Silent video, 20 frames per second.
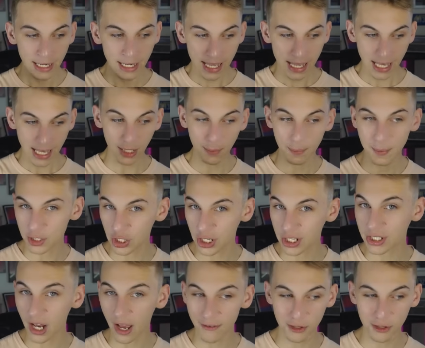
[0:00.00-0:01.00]
it could be just
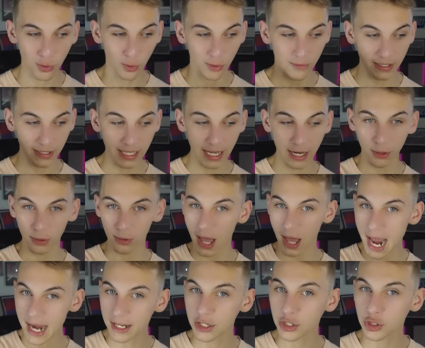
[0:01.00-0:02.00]
offshore of the
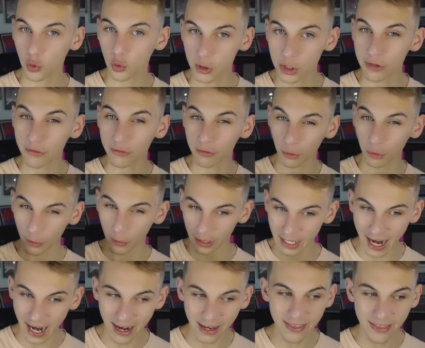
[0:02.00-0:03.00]
Carolinas, Georgia, and Florida,
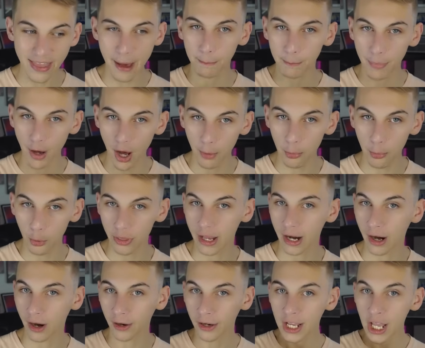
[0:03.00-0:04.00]
kind of in that bubble
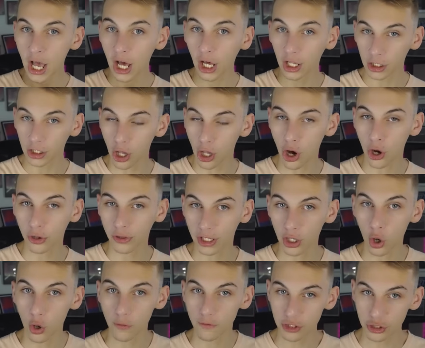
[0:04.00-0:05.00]
there along the
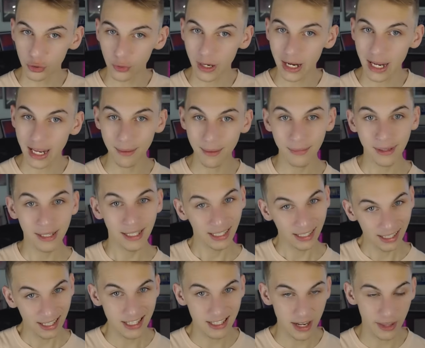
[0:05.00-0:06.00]
Gulf Stream.
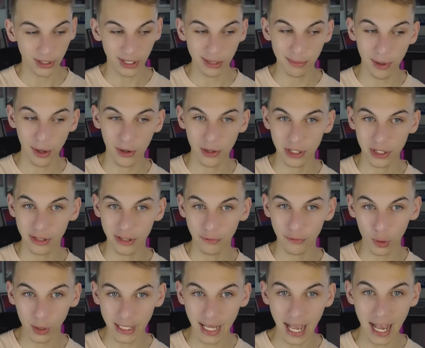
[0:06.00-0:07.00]
That's another component of the
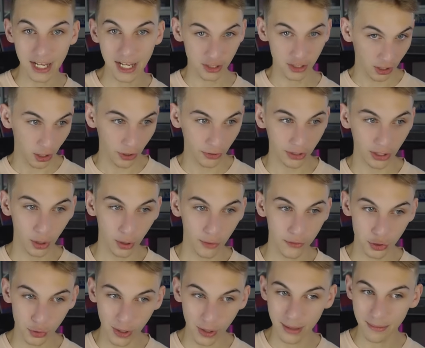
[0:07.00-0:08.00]
forecast along the Gulf
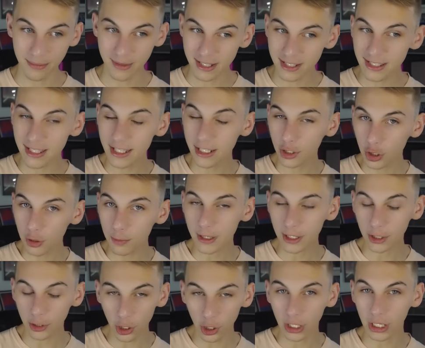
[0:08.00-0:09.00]
Stream. This thing could be
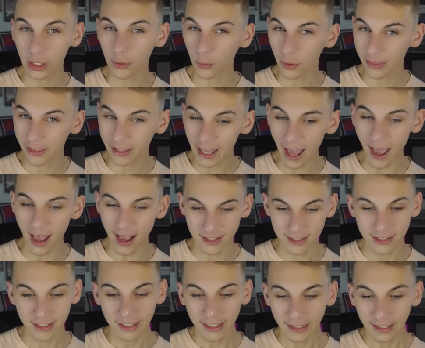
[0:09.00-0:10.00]
cooking with
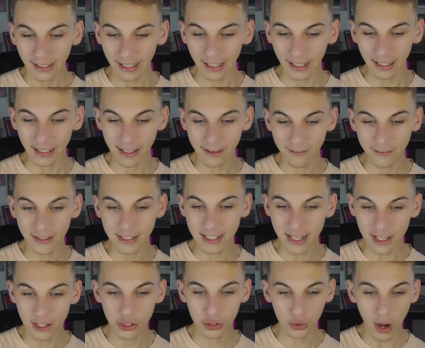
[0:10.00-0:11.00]
gas if it
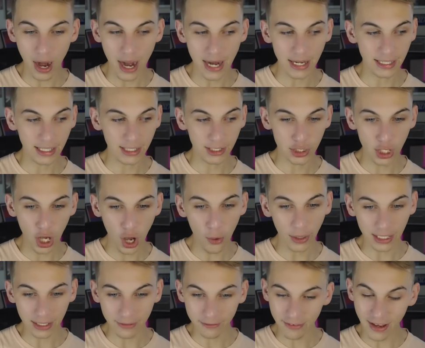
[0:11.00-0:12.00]
does try to get
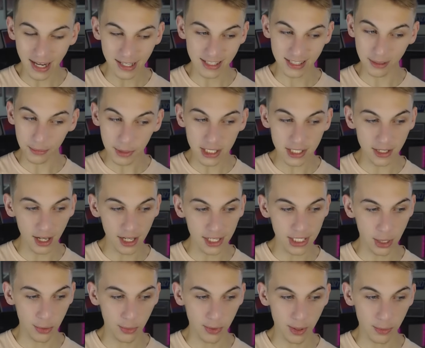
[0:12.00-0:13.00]
going. In fact, some of these
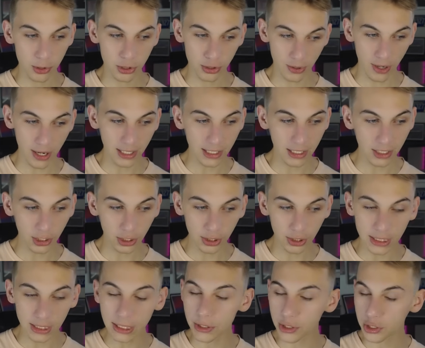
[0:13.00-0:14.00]
ensemble members try to get a good
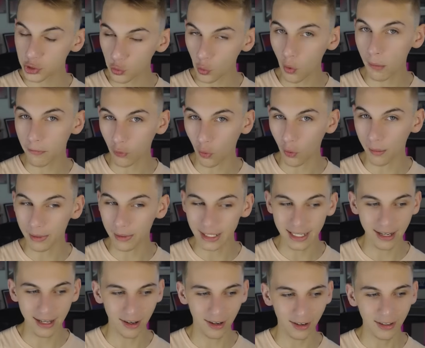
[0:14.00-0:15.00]
little storm forming
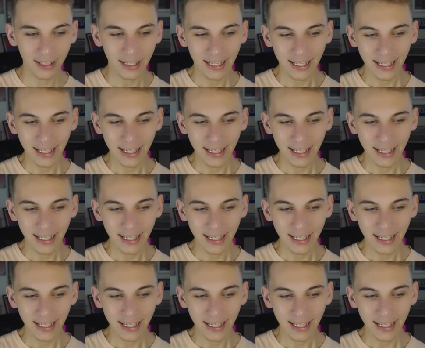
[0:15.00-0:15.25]
here.